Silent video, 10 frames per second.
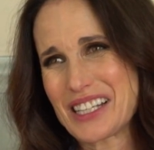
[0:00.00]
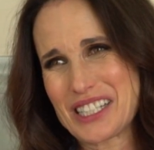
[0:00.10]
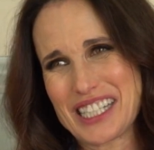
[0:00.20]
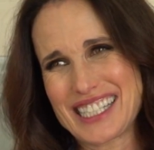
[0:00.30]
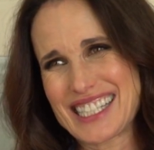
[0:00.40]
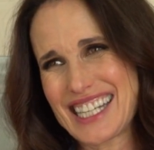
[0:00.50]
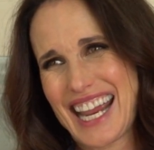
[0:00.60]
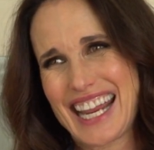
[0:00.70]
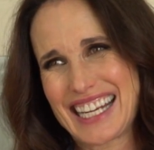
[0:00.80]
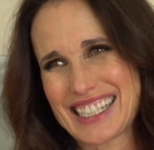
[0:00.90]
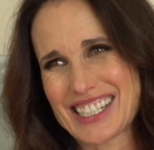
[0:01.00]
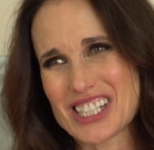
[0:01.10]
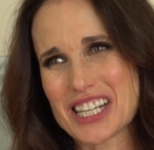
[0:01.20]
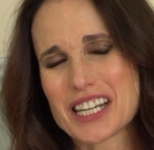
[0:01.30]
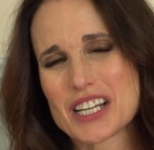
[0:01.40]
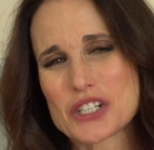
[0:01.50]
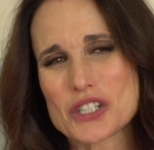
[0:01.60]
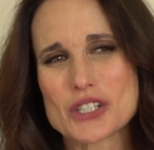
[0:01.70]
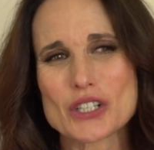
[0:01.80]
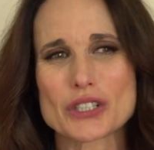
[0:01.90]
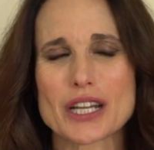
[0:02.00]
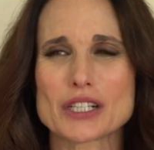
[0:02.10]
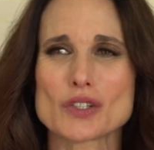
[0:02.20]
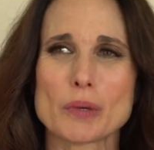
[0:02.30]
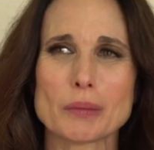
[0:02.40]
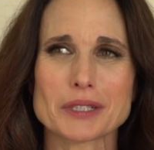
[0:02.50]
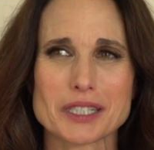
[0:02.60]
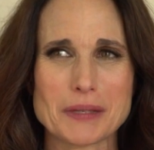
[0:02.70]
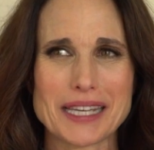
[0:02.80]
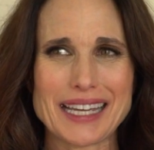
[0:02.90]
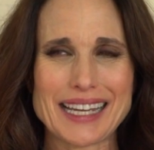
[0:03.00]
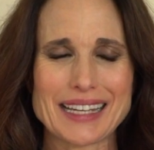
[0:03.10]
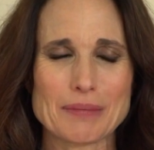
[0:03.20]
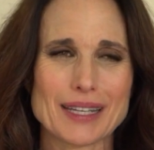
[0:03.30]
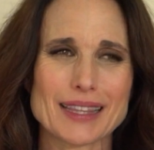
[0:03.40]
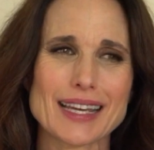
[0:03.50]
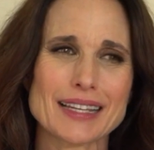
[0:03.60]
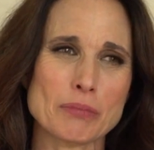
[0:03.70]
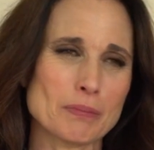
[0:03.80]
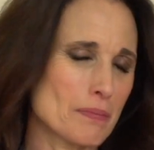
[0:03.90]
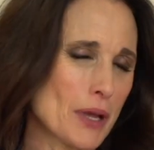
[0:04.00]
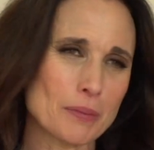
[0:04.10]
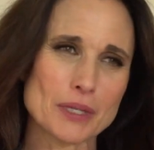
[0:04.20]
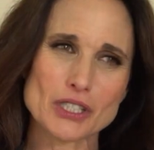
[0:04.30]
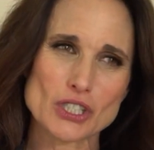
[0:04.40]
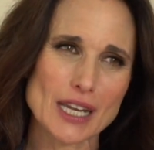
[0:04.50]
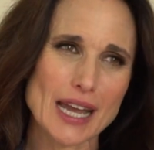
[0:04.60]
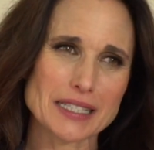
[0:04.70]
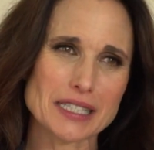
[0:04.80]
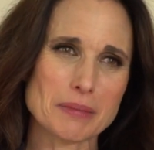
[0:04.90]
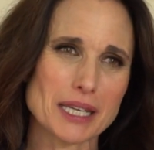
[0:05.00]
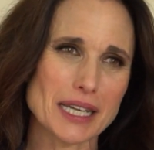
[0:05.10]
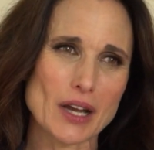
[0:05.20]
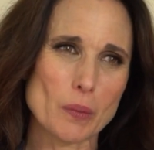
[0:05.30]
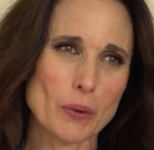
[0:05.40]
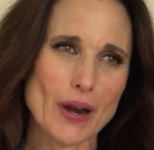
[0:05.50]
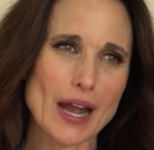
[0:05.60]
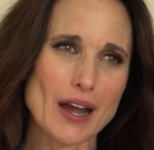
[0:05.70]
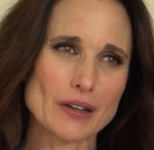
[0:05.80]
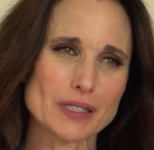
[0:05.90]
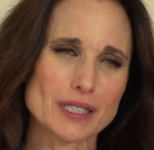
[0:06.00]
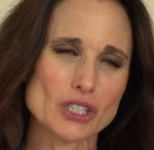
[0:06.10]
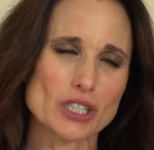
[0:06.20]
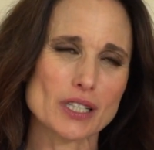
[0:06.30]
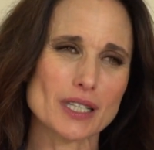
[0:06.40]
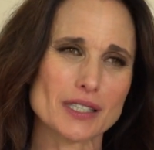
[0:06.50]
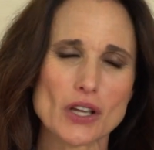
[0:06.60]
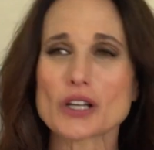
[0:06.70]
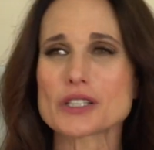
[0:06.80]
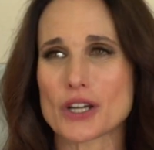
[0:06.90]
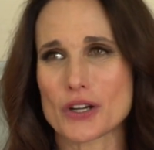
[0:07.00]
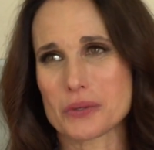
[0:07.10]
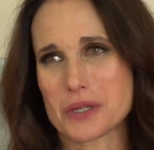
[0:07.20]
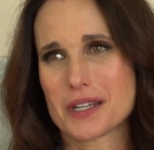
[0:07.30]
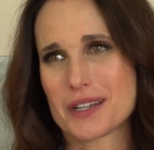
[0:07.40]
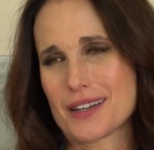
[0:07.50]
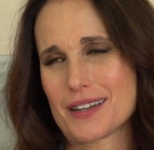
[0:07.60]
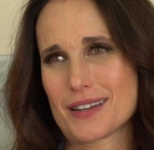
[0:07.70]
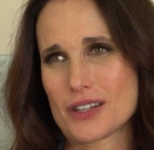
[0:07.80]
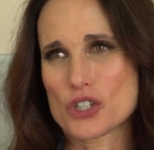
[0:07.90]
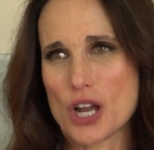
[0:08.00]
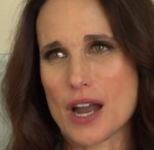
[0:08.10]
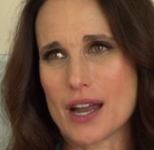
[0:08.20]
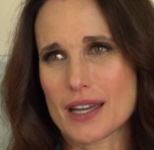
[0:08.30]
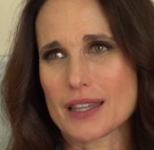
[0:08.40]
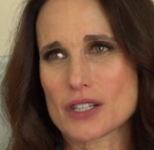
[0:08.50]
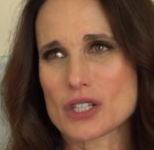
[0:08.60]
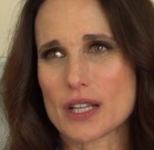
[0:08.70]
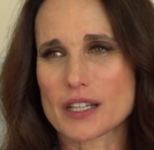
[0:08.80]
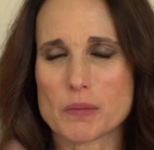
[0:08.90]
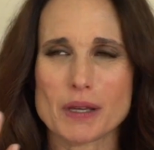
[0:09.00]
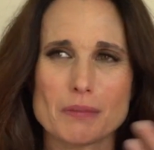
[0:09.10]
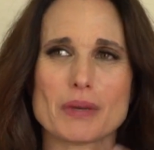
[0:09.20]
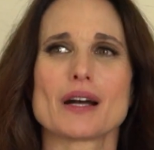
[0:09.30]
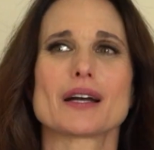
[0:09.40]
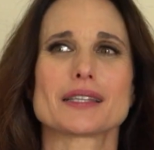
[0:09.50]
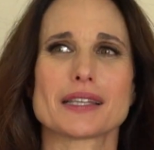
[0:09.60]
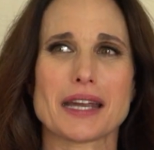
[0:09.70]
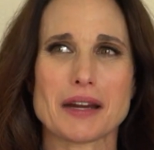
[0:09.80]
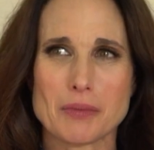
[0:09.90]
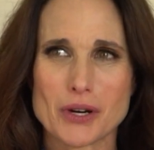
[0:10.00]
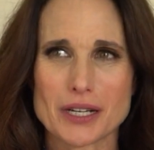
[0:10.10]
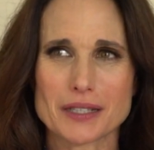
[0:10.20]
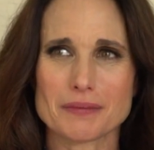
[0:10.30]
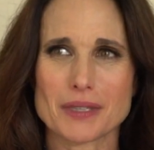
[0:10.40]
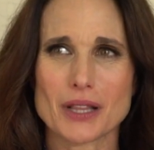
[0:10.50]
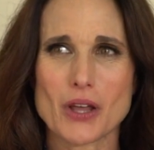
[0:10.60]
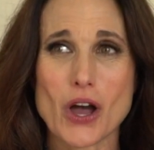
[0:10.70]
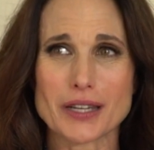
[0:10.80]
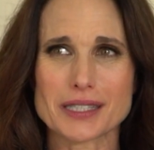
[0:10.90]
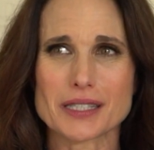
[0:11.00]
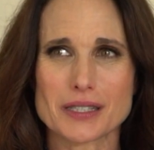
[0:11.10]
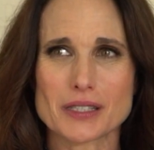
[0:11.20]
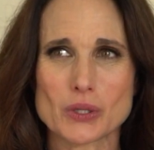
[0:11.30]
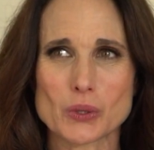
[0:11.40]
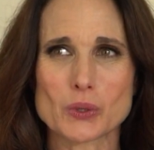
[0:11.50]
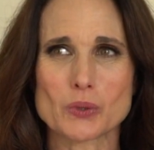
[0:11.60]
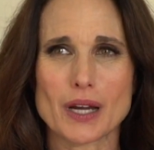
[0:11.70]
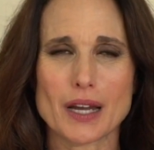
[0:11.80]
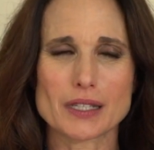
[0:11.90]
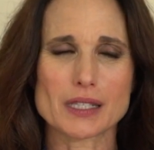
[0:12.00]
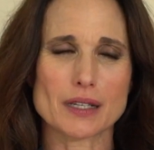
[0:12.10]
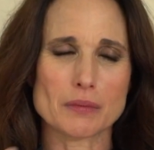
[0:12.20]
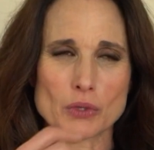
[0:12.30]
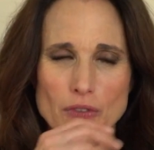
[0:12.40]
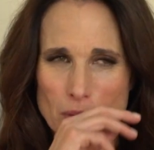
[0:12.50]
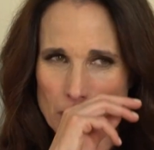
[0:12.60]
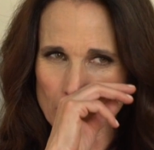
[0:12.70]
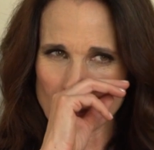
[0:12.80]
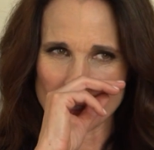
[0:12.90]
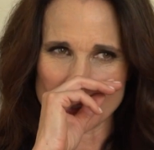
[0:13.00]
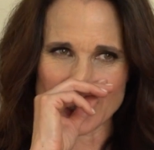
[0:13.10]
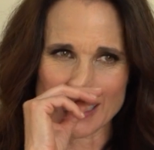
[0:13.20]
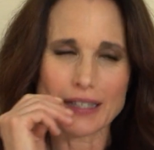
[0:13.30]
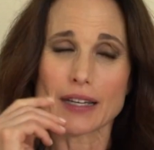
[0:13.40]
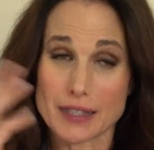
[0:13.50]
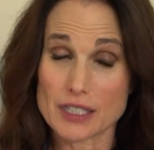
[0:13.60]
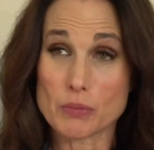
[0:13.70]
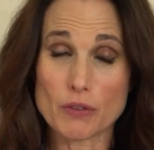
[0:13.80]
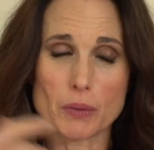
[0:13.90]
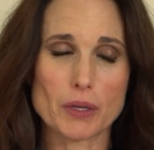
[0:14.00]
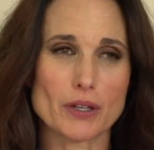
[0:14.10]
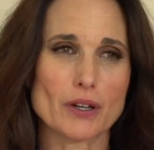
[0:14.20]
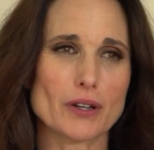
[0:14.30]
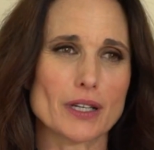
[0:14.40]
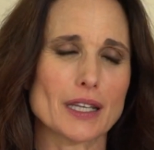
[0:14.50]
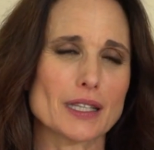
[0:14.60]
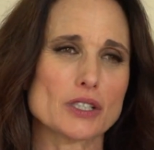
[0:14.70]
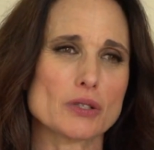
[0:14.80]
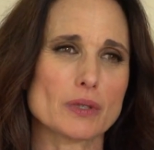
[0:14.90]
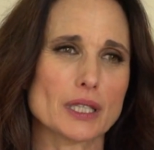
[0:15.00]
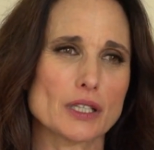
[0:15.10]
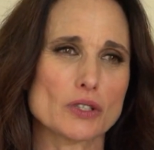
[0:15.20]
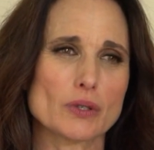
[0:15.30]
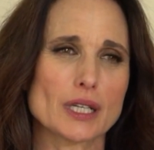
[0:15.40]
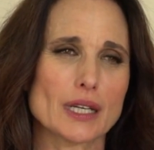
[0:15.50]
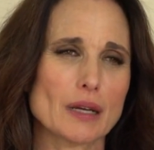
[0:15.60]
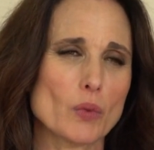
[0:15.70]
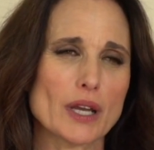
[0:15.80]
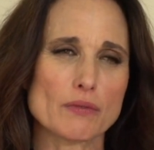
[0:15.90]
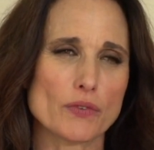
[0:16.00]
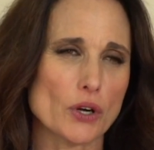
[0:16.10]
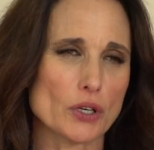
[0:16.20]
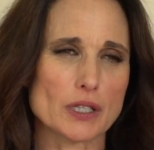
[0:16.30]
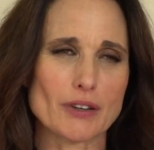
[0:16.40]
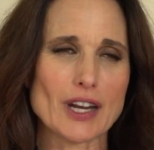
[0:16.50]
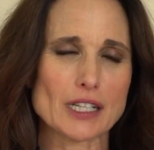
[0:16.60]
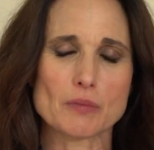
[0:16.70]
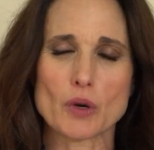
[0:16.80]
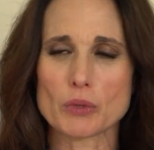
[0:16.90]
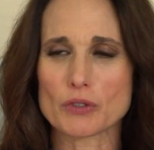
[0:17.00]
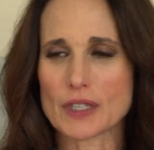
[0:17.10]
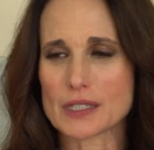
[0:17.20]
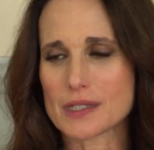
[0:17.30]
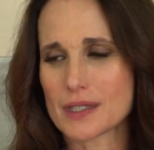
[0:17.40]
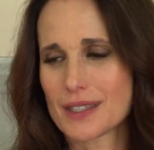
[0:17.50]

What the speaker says: She's changed. She's learned how to do public speaking. But at that moment, she asked me to help her out because she is also shy. I think she liked being behind the camera a lot, too. I did a movie with her, and this movie with her, and I think she really enjoyed it. I'm waiting for her to direct more movies.